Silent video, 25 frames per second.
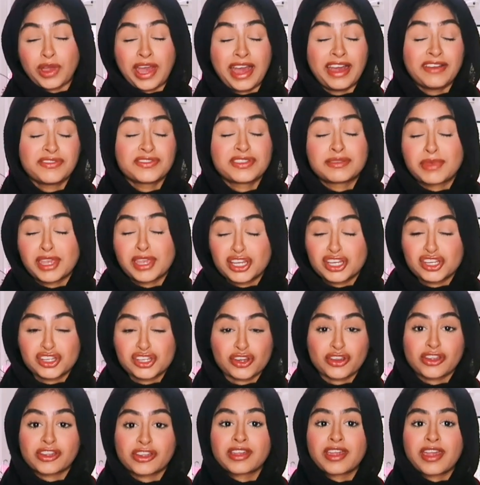have to make
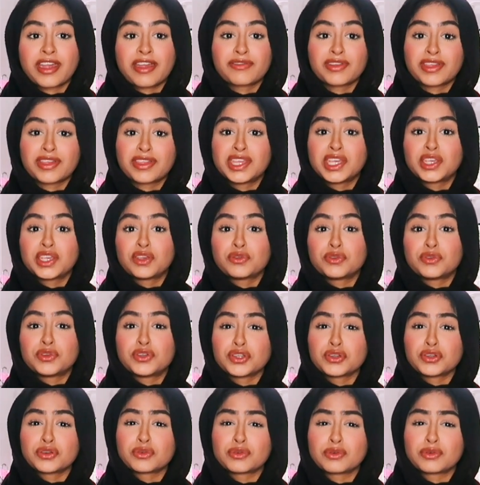sure everything you
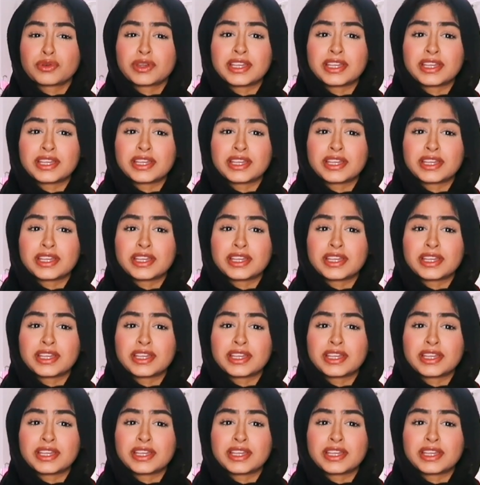do